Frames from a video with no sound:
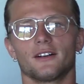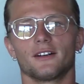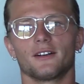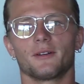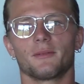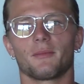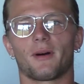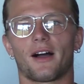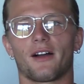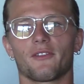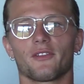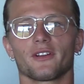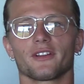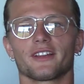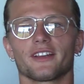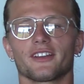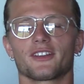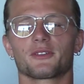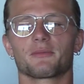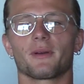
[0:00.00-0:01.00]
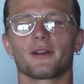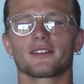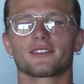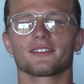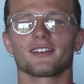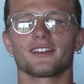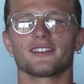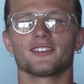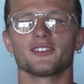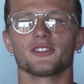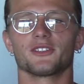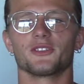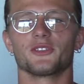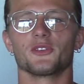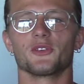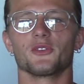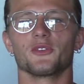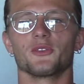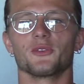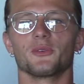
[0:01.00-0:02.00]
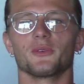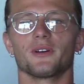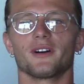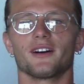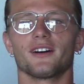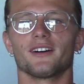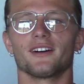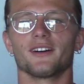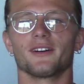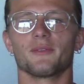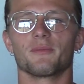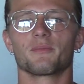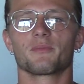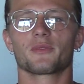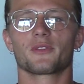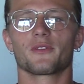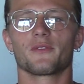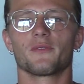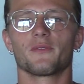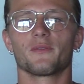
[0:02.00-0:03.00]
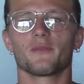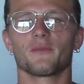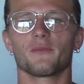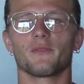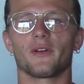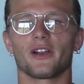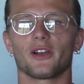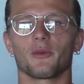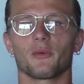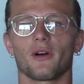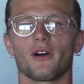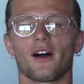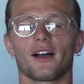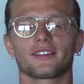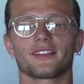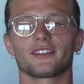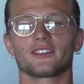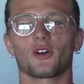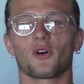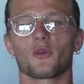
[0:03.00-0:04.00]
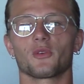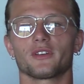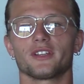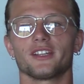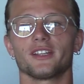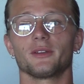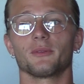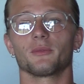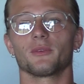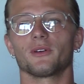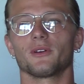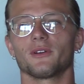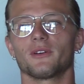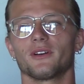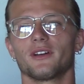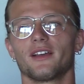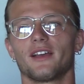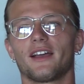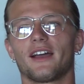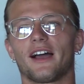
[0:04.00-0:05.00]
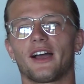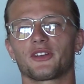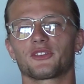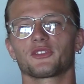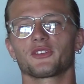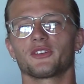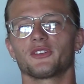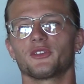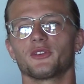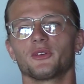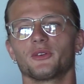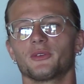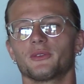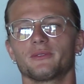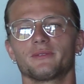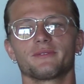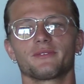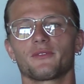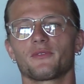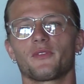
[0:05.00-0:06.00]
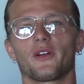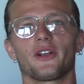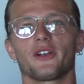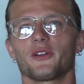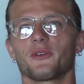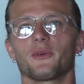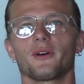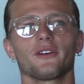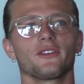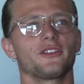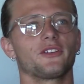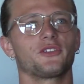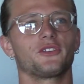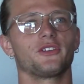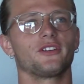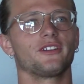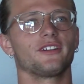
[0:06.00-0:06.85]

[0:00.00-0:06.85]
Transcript: I really expect Slate to do very well. I think the whole team will actually do very well this